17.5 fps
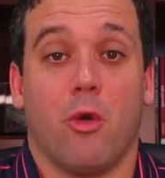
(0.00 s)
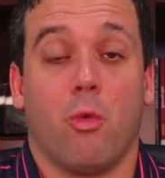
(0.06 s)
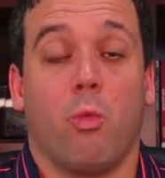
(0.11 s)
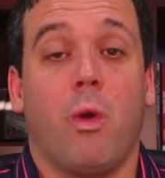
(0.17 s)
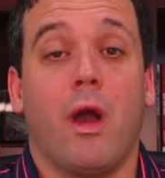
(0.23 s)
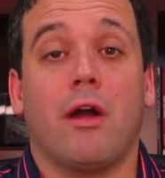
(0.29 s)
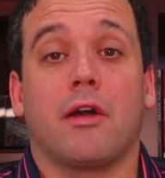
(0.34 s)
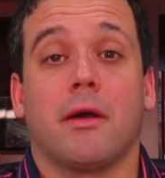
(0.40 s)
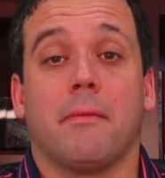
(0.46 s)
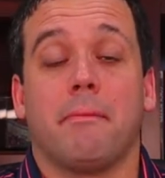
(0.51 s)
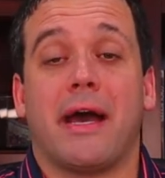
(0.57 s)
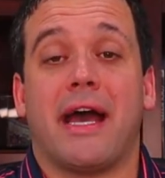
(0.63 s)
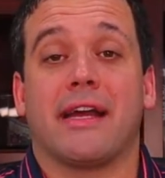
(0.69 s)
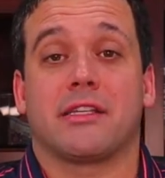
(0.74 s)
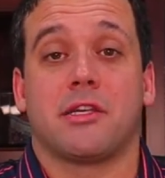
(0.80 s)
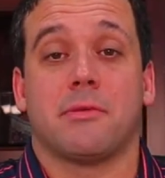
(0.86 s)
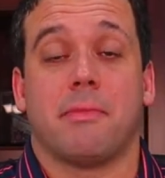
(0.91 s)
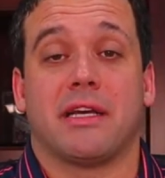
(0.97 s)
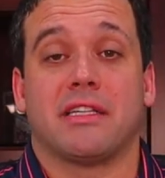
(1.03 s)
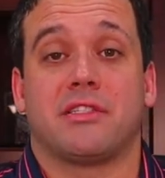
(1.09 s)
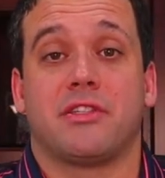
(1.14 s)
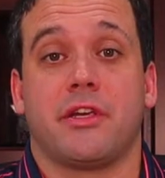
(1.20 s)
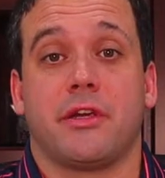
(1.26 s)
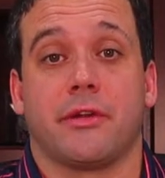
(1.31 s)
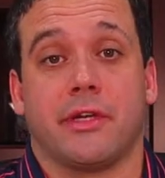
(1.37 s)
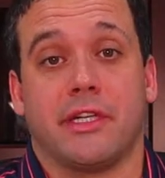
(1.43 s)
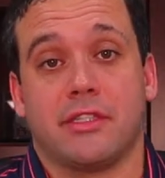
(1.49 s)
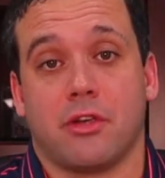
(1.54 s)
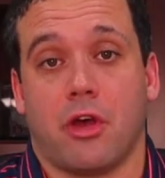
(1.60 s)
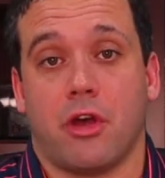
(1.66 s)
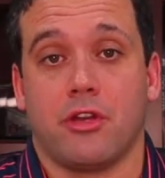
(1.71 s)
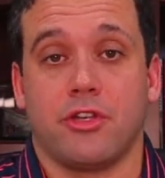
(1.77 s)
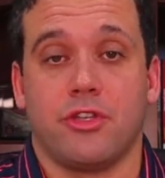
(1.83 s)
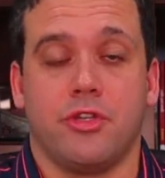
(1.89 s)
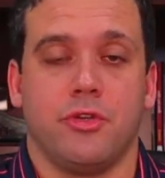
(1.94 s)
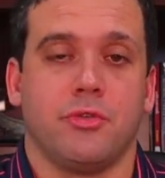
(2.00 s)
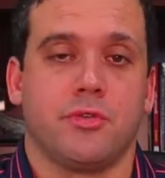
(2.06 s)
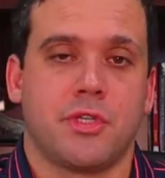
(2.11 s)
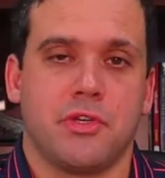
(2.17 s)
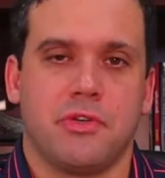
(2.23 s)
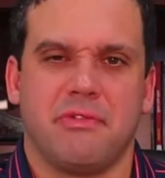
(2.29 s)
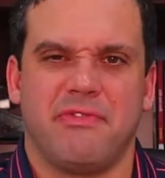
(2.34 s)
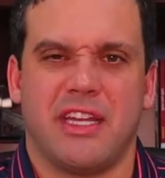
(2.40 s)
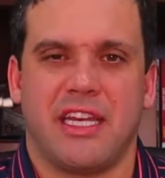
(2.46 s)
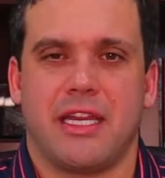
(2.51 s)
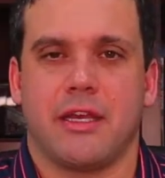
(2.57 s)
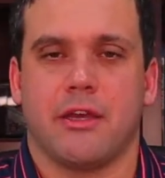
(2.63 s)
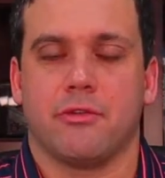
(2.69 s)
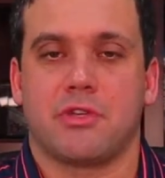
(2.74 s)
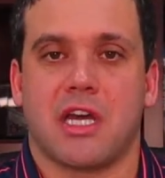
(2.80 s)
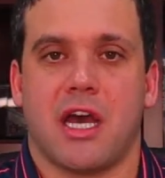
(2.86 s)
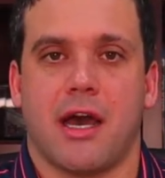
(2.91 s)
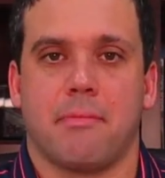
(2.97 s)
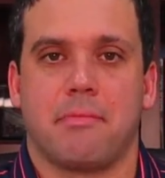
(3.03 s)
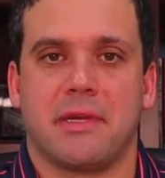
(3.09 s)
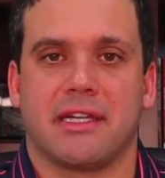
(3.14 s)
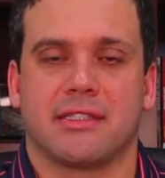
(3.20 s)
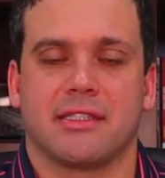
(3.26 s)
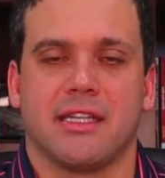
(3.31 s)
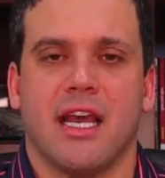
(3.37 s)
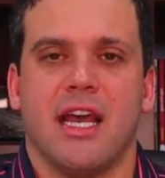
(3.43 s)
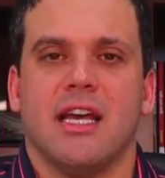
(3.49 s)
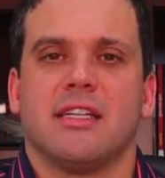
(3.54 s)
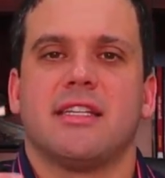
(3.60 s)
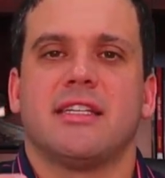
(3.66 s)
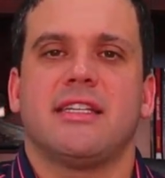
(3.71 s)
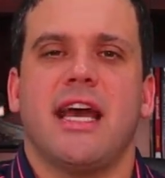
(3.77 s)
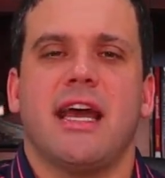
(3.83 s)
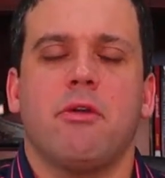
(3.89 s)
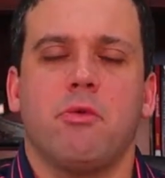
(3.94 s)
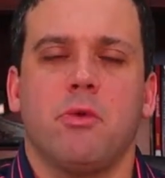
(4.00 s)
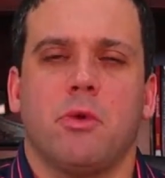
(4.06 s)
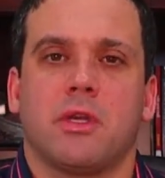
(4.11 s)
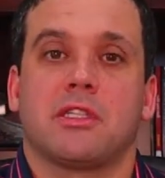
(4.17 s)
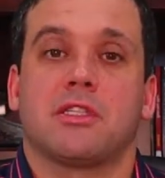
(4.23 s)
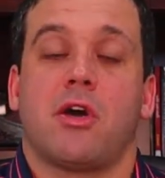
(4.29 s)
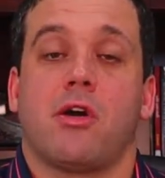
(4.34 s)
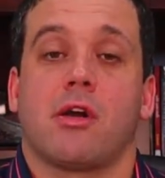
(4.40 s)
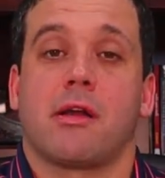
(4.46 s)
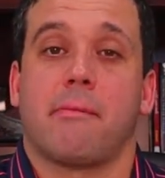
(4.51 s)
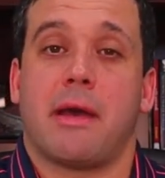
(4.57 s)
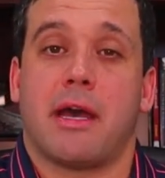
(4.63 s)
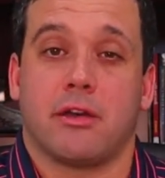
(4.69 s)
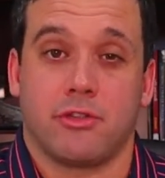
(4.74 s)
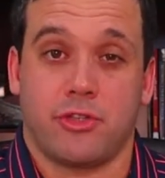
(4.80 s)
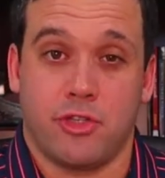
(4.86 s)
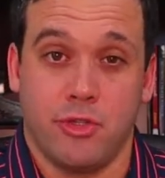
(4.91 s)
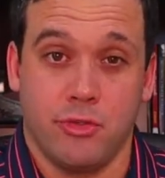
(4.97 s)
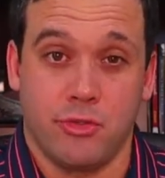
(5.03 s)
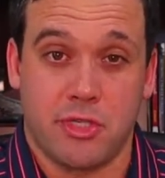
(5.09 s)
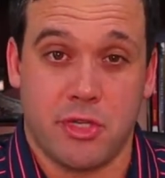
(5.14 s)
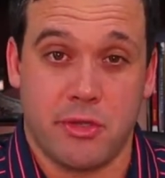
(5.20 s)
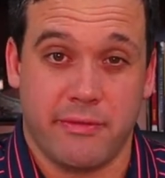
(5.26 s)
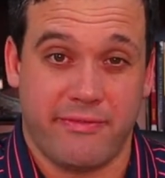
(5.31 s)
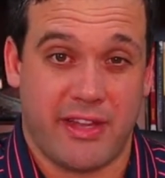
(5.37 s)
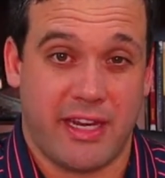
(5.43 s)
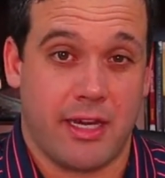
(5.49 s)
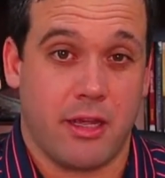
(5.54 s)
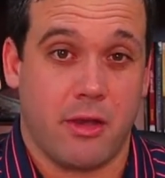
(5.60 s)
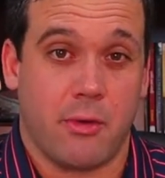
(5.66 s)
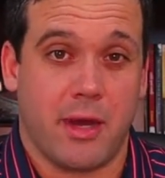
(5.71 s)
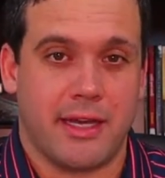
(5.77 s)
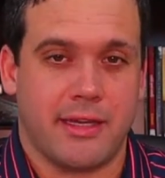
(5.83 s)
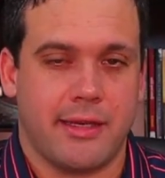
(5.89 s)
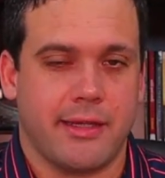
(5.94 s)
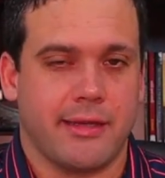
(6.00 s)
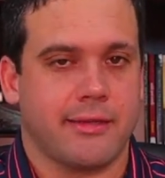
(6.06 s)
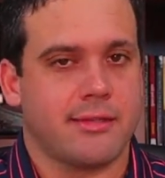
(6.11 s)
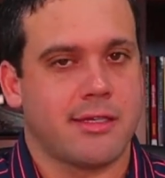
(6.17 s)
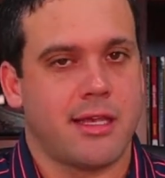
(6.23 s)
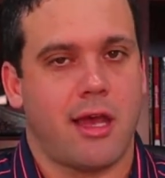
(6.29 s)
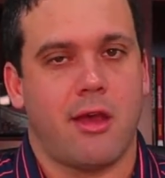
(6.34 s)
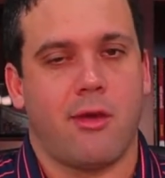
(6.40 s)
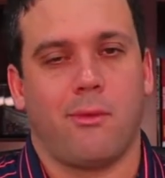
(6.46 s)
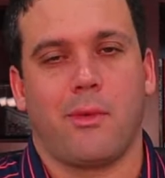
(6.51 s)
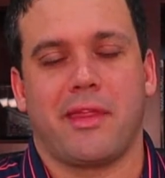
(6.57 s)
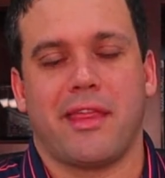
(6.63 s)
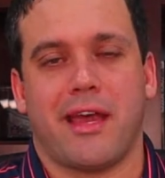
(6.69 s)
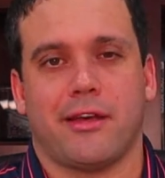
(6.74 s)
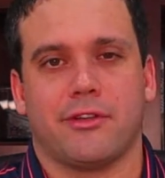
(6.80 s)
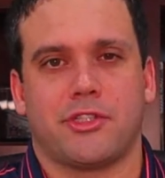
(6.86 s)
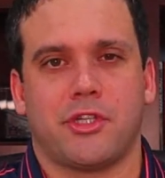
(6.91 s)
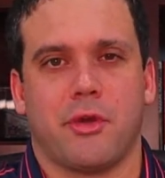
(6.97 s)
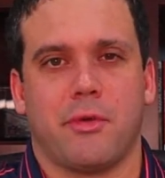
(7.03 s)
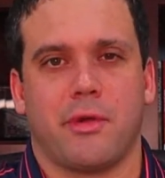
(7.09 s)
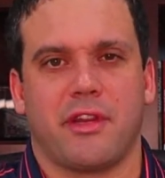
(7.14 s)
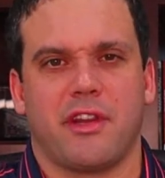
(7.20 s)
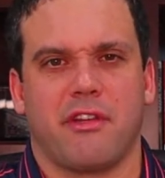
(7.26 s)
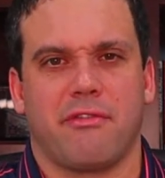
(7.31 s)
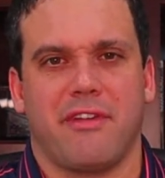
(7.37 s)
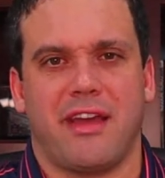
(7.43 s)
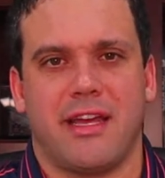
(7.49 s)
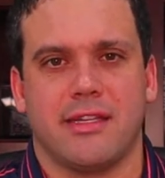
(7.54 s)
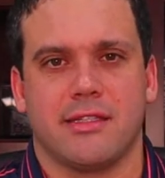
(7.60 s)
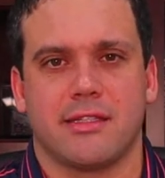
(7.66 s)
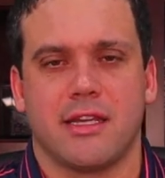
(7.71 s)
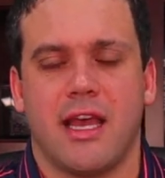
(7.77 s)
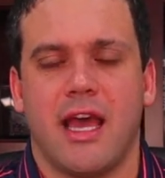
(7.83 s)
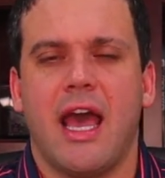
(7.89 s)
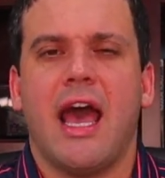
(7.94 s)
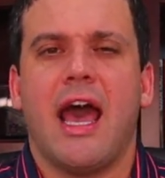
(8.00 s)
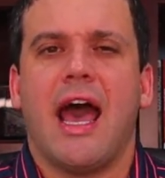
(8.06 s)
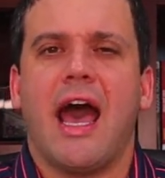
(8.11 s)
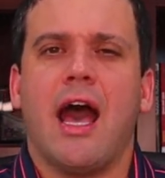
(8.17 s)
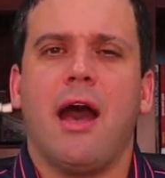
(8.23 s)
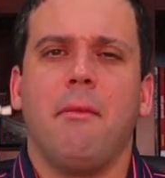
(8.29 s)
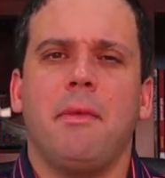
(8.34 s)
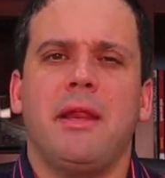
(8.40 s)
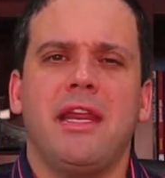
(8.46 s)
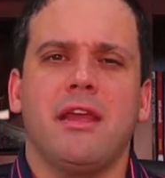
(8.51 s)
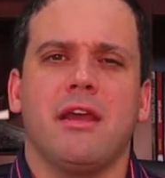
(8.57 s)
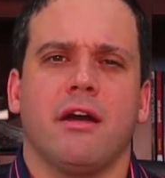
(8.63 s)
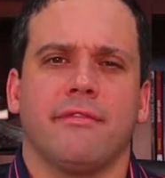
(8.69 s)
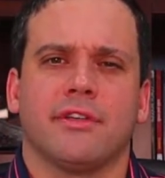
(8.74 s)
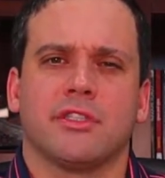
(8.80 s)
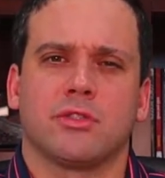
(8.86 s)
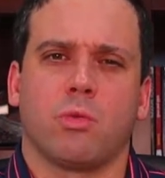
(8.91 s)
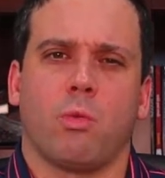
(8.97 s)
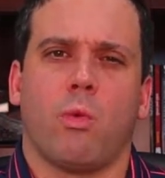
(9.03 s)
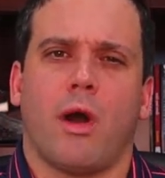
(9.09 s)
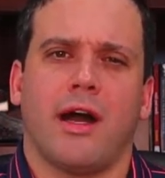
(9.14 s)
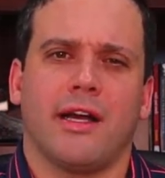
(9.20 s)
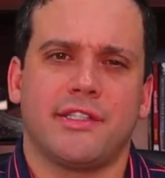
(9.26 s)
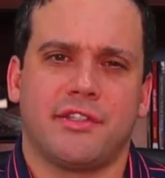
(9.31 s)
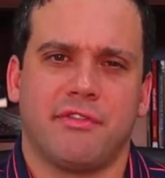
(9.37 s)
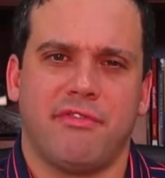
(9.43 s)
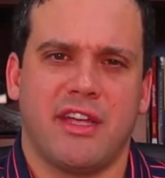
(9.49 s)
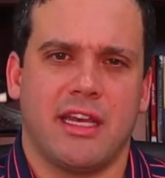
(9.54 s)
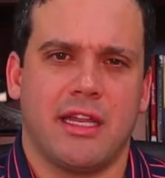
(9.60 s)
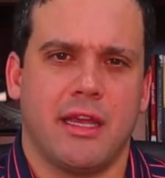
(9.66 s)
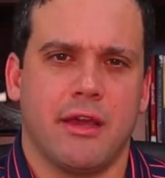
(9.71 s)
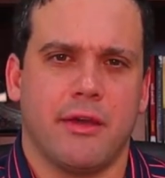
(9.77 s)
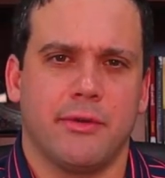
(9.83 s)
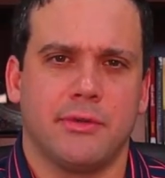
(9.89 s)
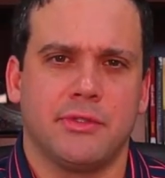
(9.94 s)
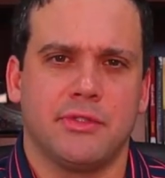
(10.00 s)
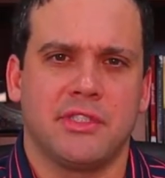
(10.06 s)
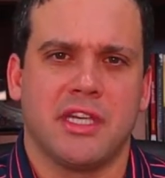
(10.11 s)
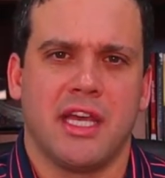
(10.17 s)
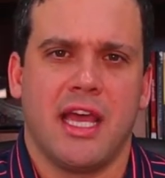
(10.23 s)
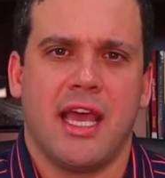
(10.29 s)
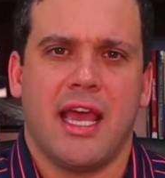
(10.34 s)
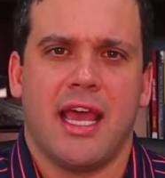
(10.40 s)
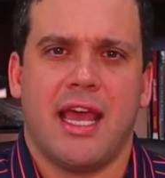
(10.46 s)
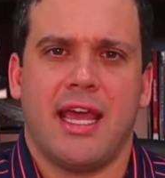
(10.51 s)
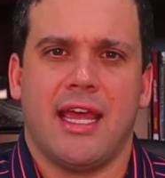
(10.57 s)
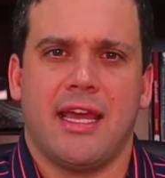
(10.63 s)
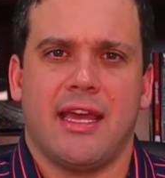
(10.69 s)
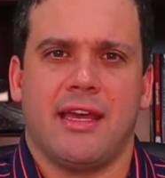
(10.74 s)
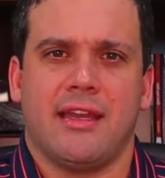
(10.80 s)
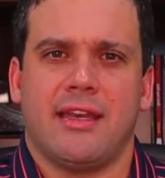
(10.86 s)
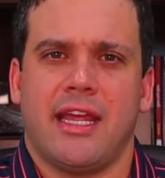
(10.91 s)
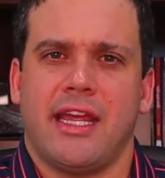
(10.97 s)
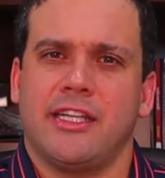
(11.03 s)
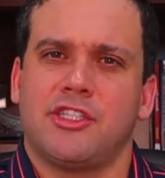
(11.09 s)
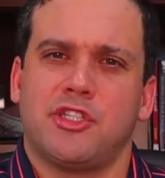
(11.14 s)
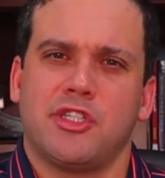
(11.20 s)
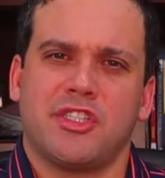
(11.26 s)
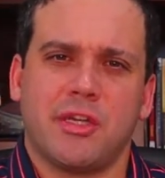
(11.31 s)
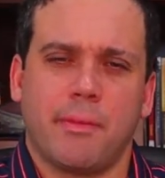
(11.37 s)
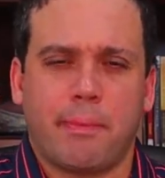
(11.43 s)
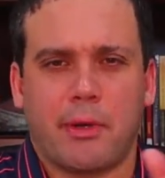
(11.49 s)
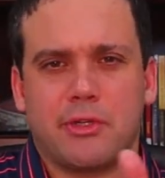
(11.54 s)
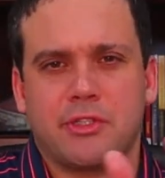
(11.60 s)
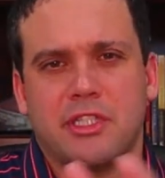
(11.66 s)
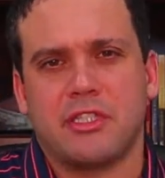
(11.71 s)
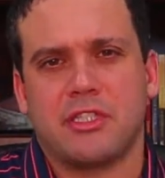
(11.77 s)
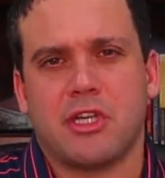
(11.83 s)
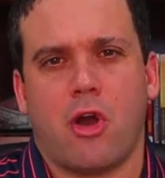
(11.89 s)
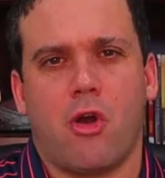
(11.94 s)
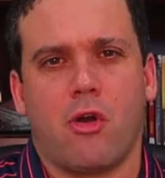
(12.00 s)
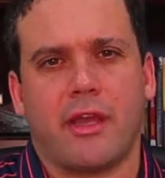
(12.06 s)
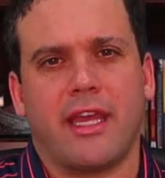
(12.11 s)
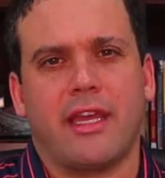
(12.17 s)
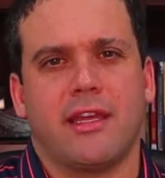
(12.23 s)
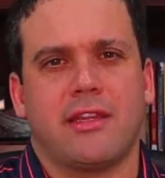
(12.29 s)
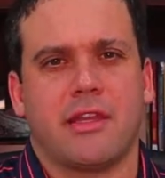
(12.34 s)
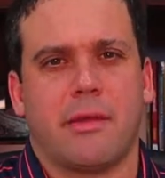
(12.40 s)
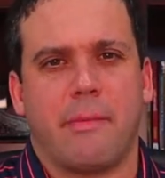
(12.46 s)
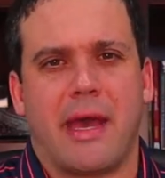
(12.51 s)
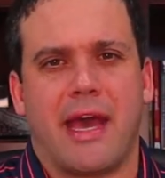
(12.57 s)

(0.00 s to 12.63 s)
Welcome back to my series on YouTube video topics. Today we want to talk about YouTube video ideas without showing your face. How many of us watch videos and it's just a person talking in the